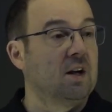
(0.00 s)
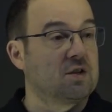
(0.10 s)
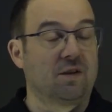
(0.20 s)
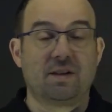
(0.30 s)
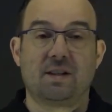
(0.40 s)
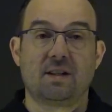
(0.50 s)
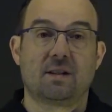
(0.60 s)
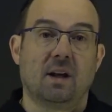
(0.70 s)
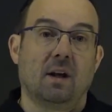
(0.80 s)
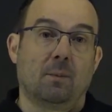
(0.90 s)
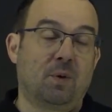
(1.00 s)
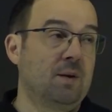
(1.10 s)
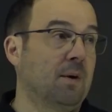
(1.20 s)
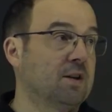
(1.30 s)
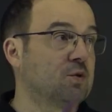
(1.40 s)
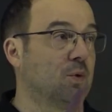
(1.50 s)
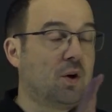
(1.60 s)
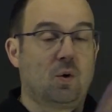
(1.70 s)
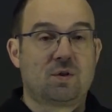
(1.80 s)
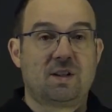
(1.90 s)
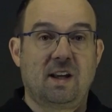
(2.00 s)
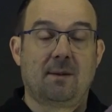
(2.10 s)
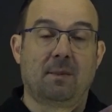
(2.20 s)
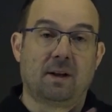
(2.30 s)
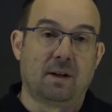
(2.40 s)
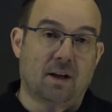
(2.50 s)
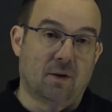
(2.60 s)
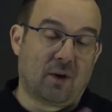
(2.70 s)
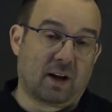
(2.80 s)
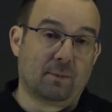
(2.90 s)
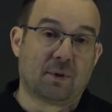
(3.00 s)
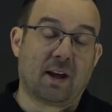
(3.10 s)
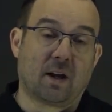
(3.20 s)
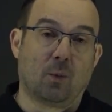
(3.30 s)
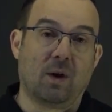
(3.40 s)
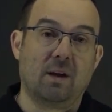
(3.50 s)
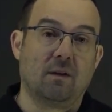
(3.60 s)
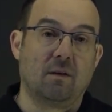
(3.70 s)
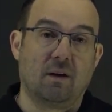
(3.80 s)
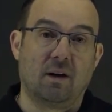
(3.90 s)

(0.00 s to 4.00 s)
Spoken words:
So this is pretty much what OCM and RHACM take away